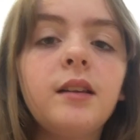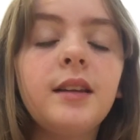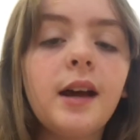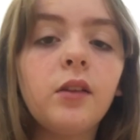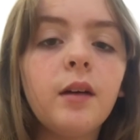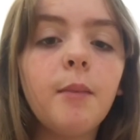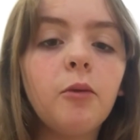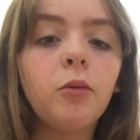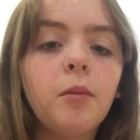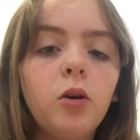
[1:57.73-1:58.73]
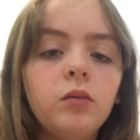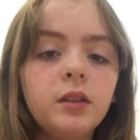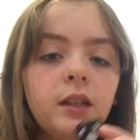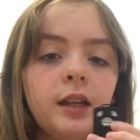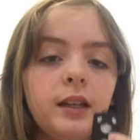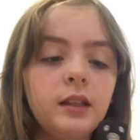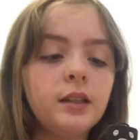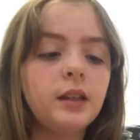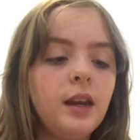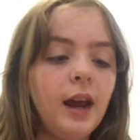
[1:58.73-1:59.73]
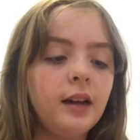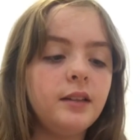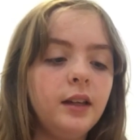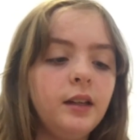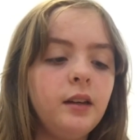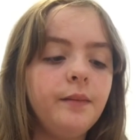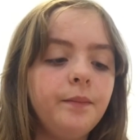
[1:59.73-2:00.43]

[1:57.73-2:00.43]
Now that my remote is connected,